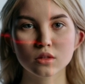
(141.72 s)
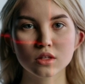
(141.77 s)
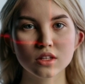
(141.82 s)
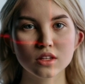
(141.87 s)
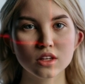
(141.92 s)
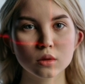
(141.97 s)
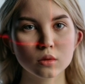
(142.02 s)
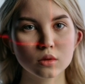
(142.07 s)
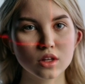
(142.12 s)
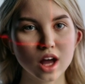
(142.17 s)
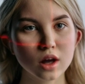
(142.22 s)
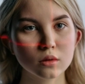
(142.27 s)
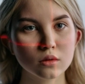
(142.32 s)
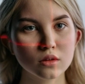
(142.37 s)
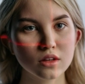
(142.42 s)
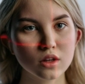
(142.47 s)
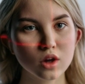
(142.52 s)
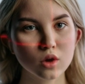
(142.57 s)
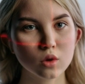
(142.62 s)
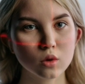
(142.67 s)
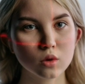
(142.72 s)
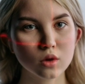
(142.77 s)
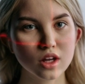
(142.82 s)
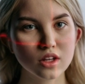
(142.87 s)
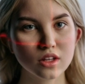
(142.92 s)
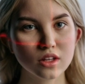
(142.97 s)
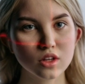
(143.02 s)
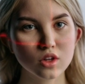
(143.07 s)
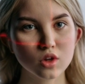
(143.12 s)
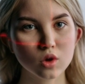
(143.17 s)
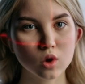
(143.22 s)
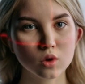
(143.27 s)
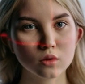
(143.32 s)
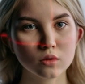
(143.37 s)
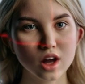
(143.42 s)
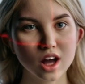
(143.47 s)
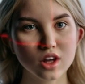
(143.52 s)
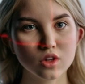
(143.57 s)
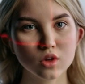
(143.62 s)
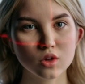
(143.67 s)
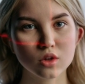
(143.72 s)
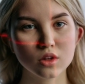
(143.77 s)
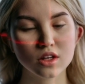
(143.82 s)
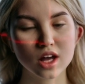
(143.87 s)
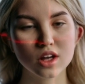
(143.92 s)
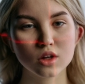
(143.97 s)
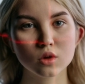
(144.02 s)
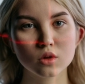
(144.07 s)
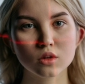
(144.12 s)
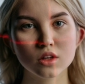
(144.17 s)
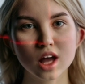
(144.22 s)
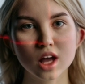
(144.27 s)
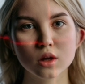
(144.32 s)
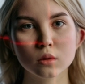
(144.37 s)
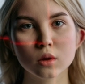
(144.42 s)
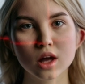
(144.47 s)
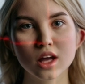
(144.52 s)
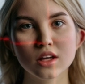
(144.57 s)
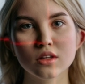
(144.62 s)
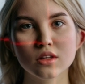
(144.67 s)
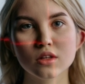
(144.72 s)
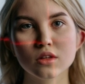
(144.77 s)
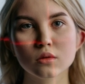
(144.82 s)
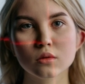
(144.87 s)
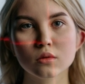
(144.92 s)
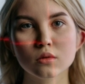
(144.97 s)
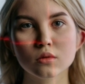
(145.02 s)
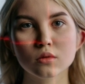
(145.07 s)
Sometimes, you need to store vectors in your database.